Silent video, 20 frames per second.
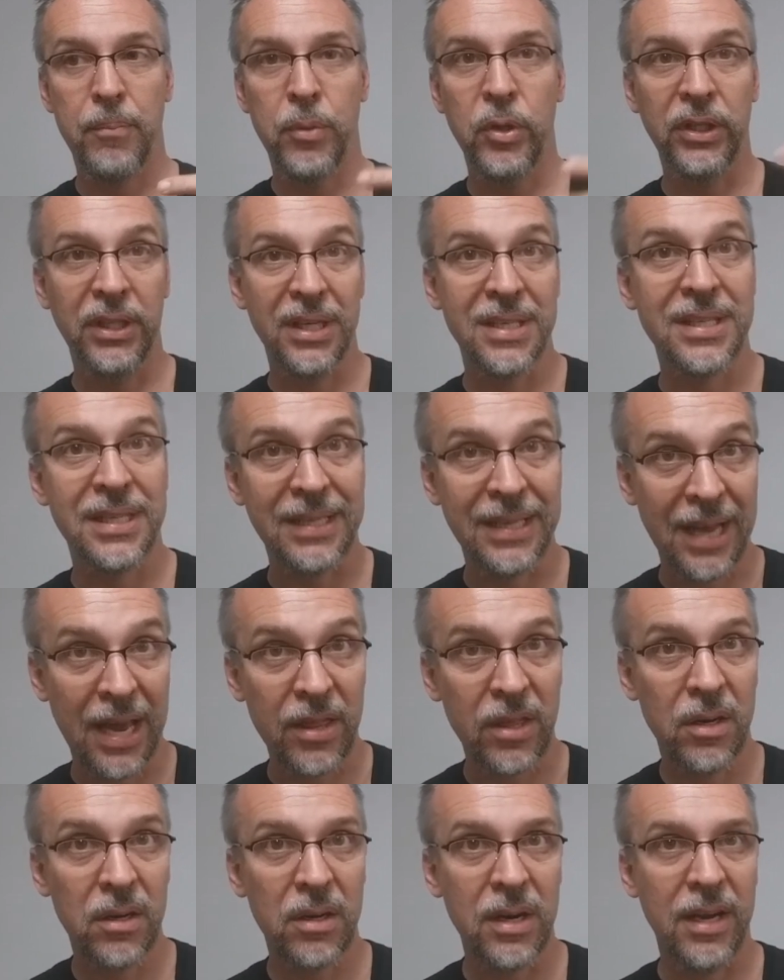put this
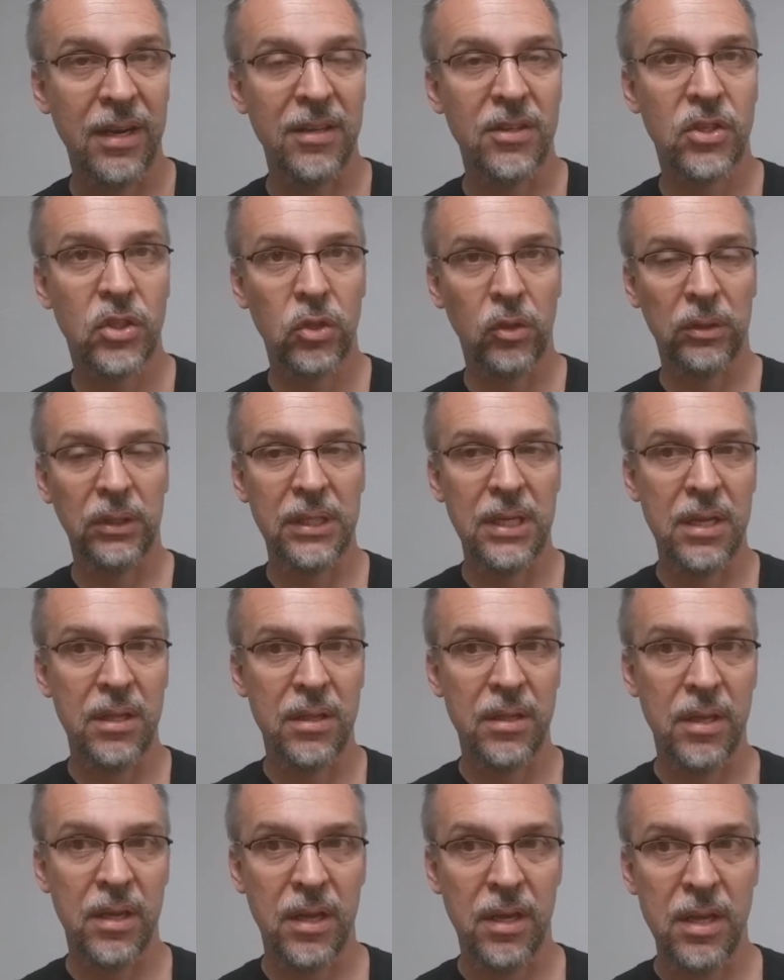together, and it's certainly
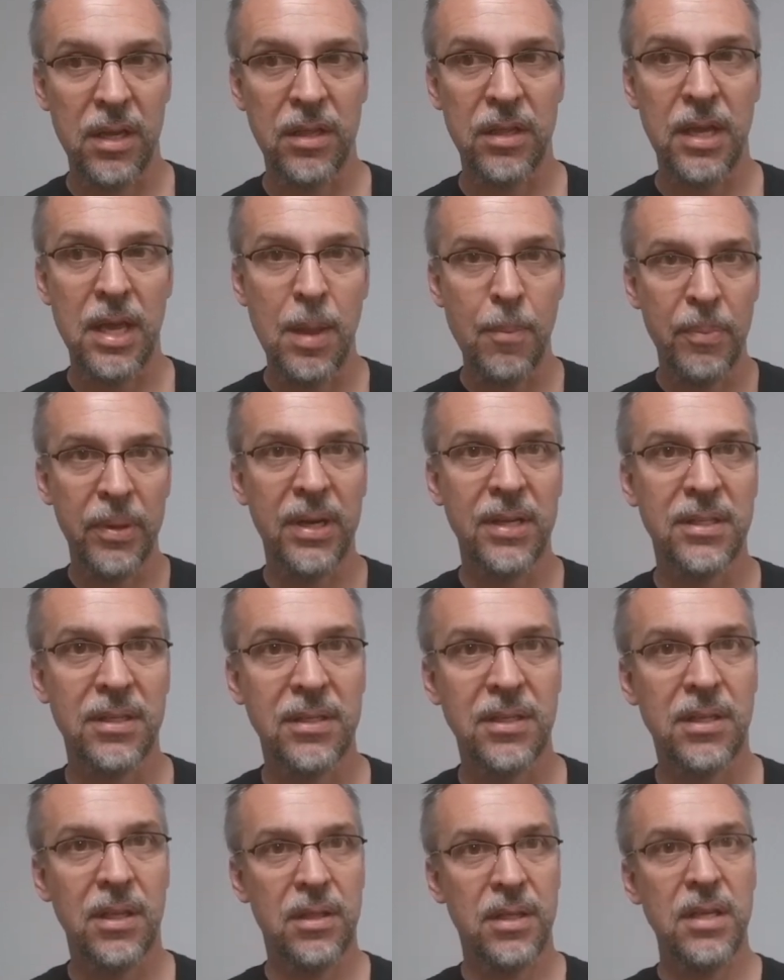the, the impetus,
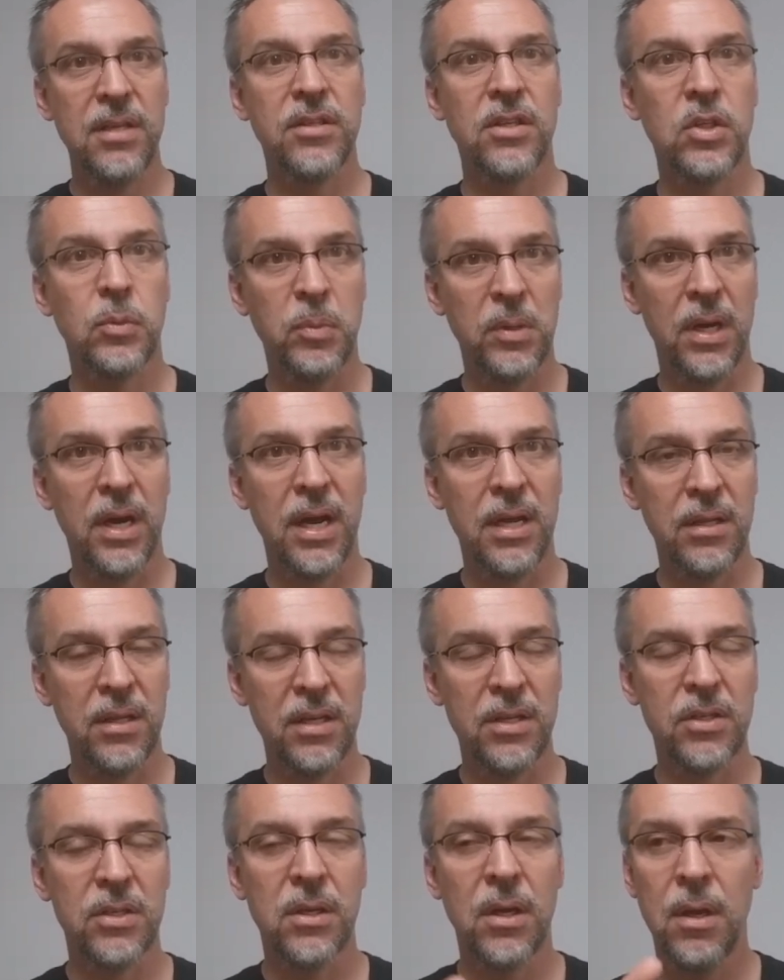it's the thesis behind
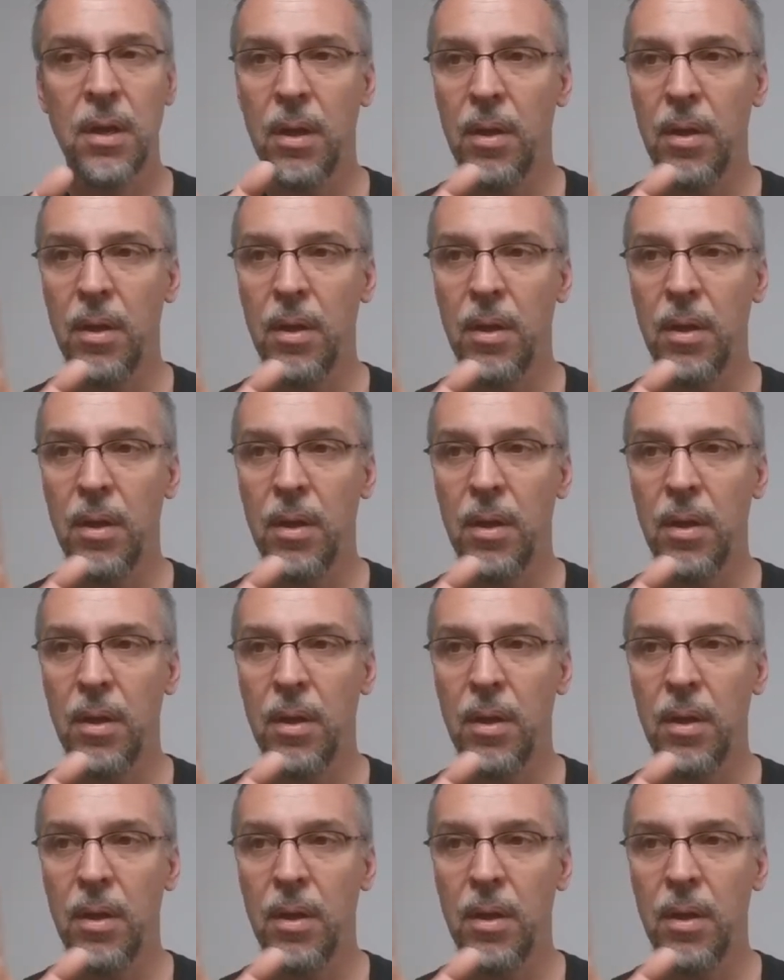this,